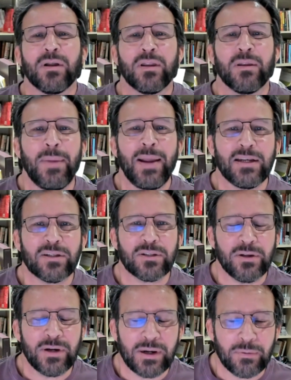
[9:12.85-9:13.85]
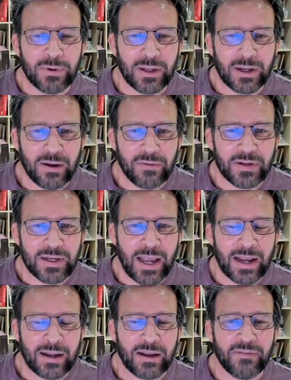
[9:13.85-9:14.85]
the main student with the
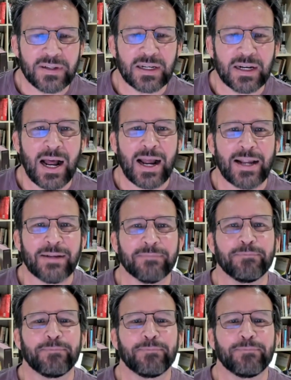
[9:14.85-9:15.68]
at Covington High.